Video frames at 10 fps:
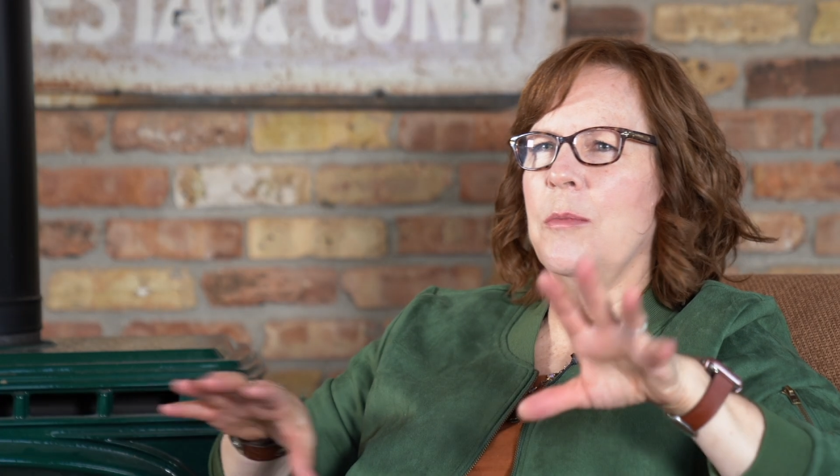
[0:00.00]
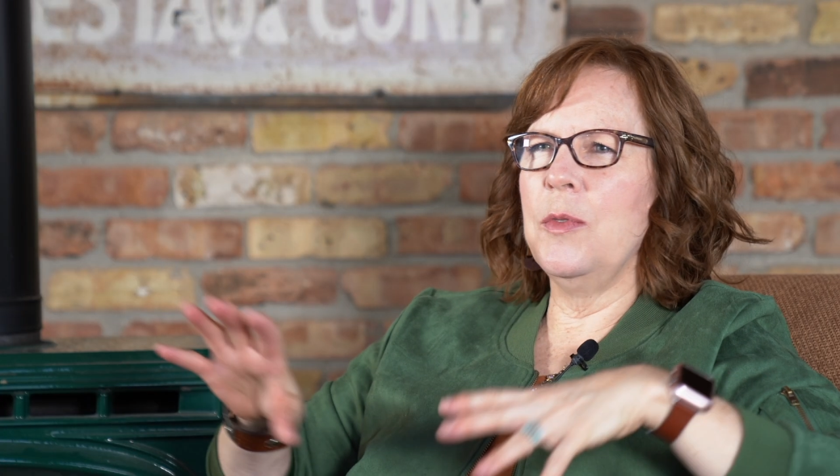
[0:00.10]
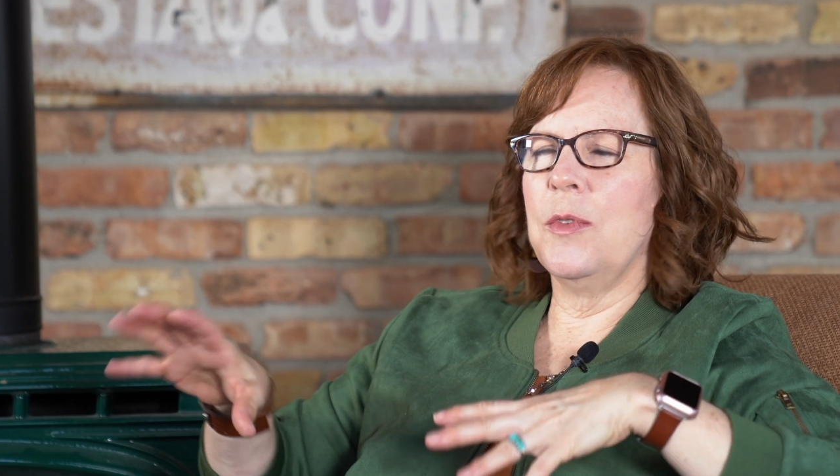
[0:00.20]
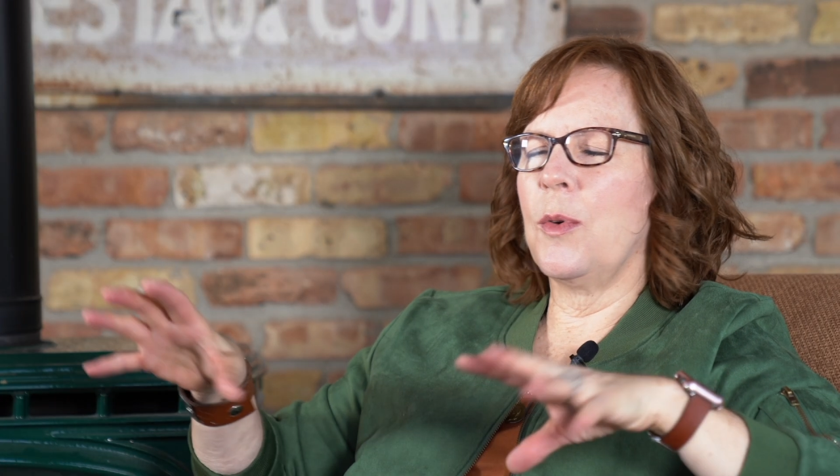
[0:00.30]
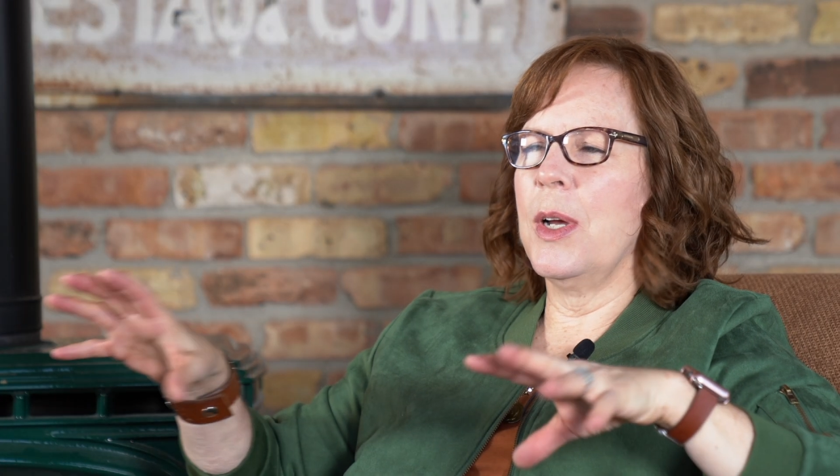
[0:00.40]
of
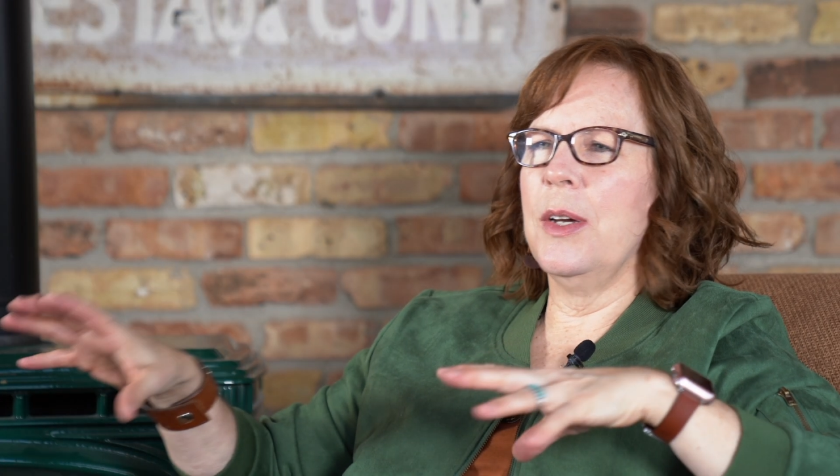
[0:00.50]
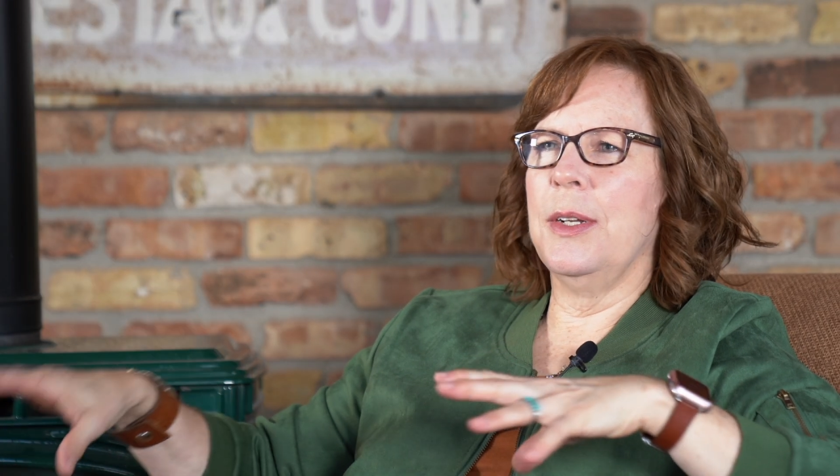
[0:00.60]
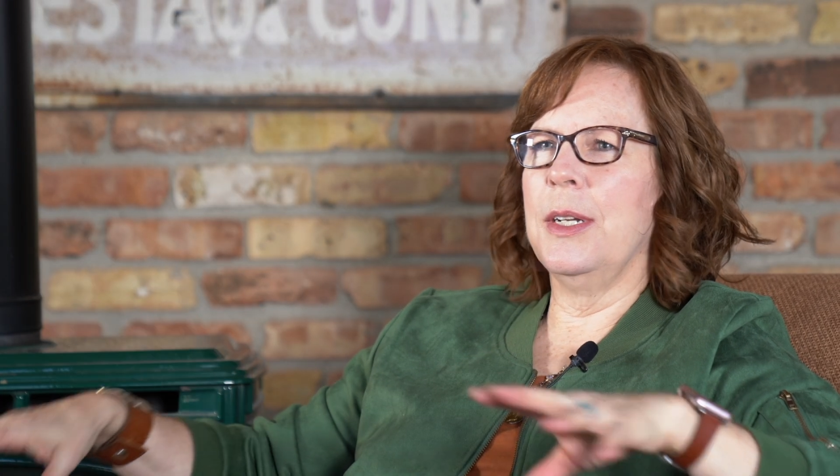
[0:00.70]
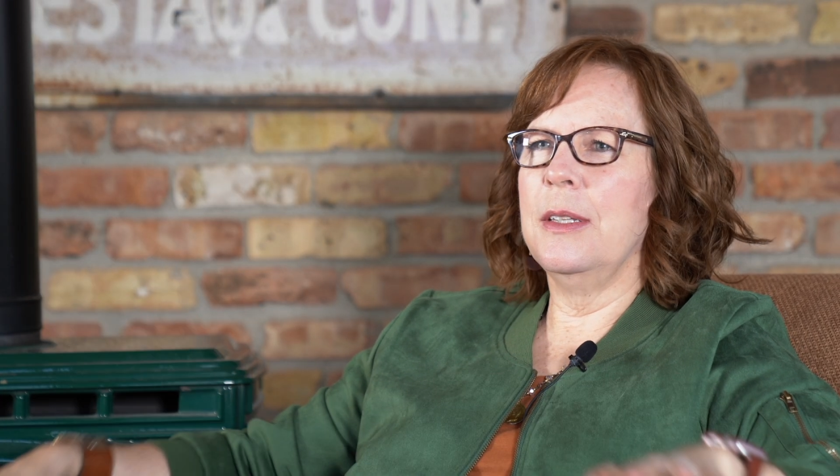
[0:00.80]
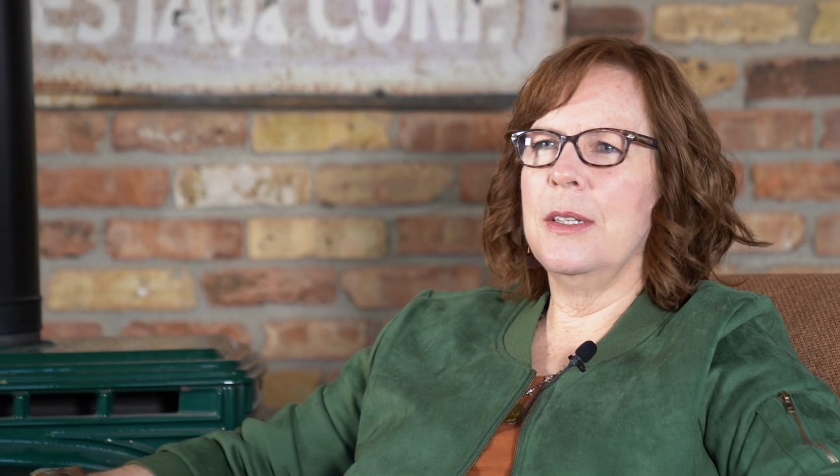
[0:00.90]
move it
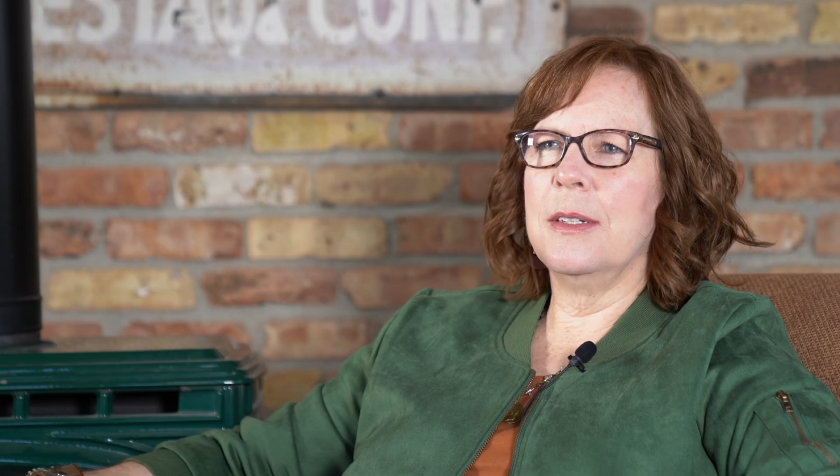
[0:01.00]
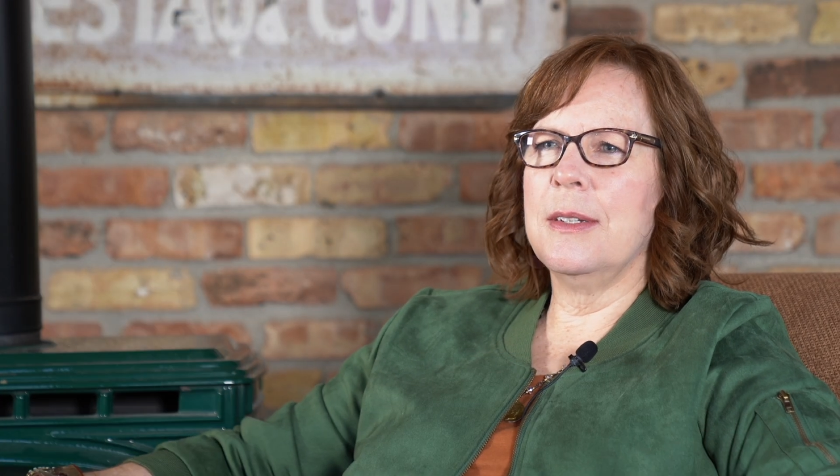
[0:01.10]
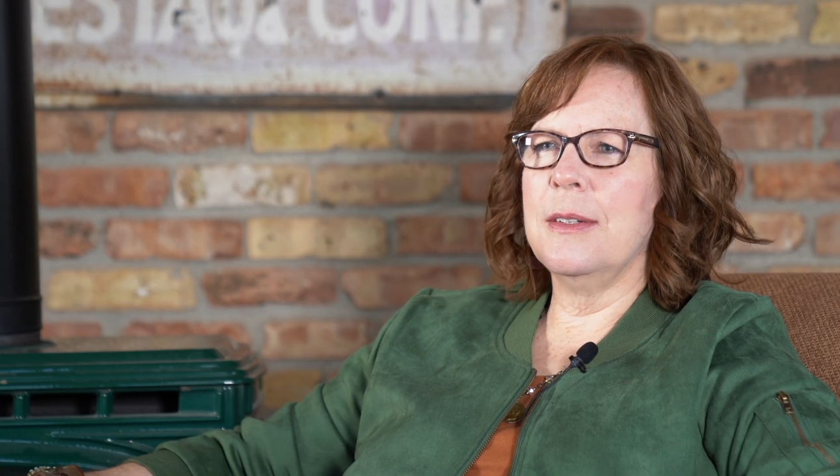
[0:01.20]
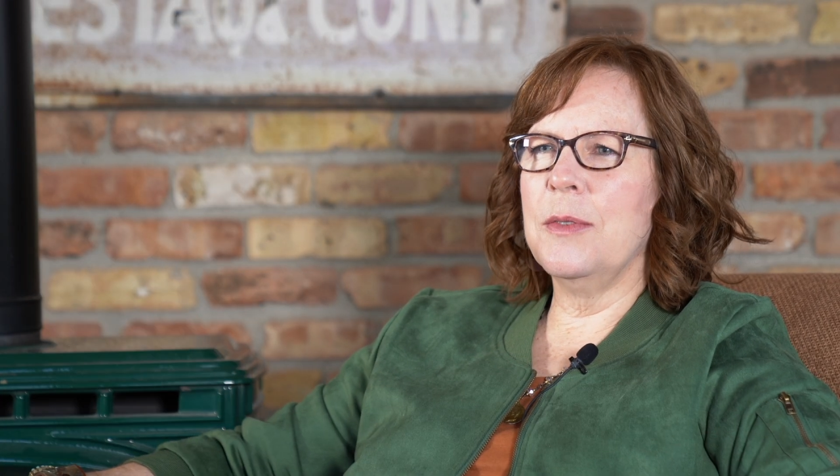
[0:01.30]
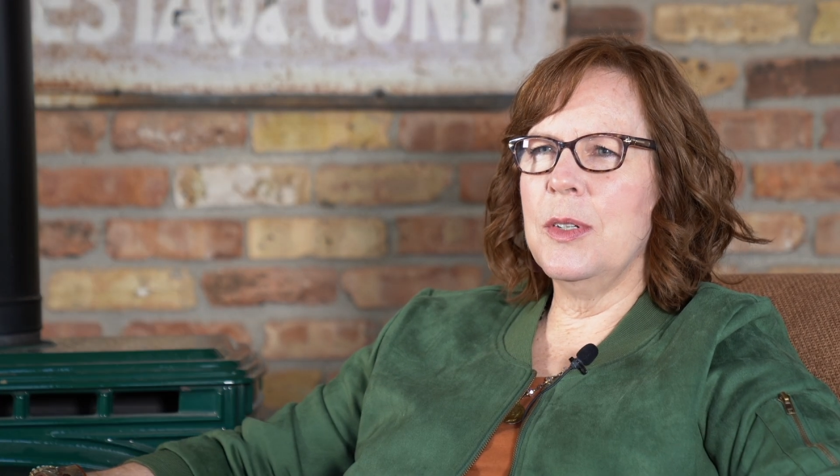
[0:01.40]
around and it
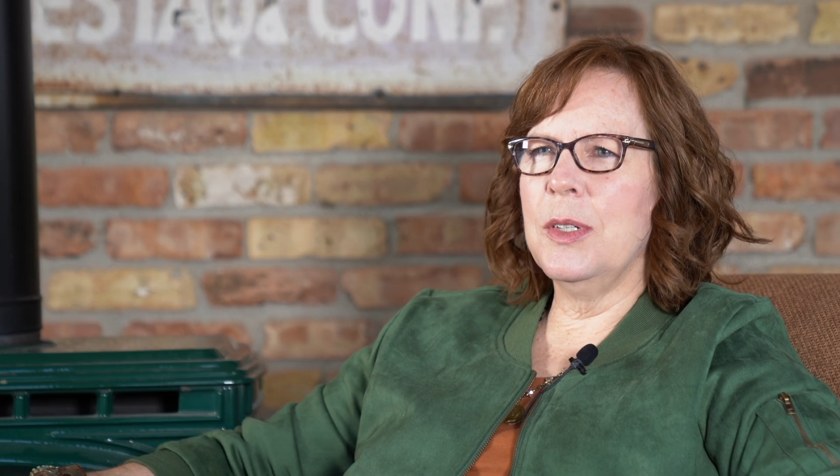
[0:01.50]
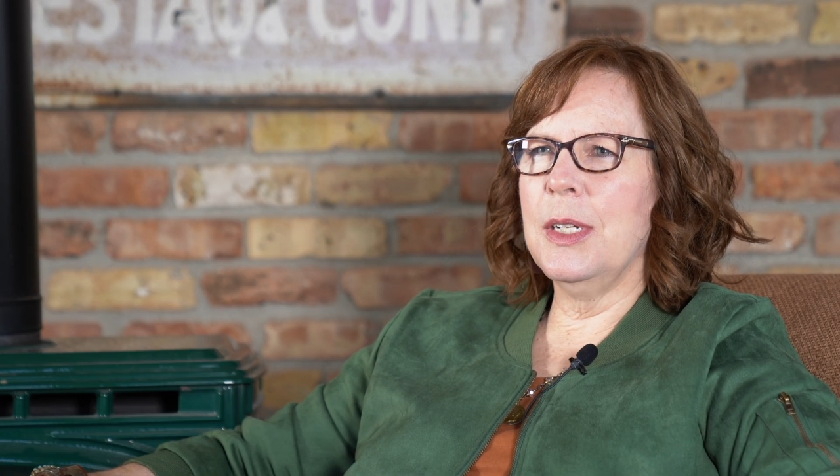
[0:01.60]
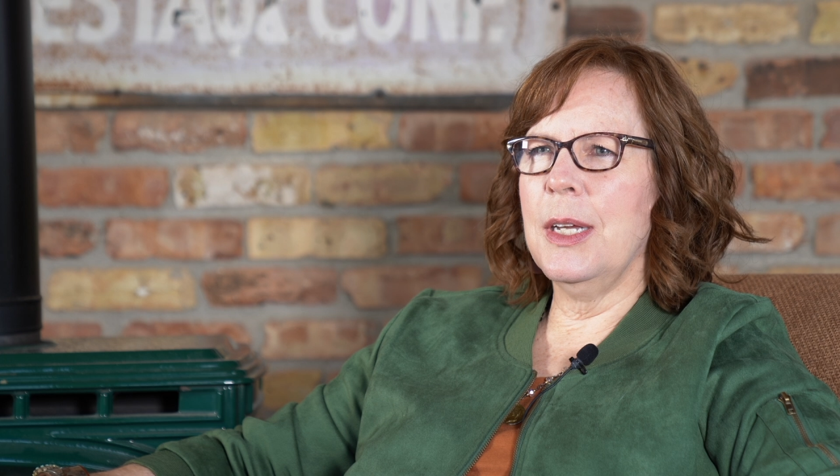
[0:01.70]
looks different,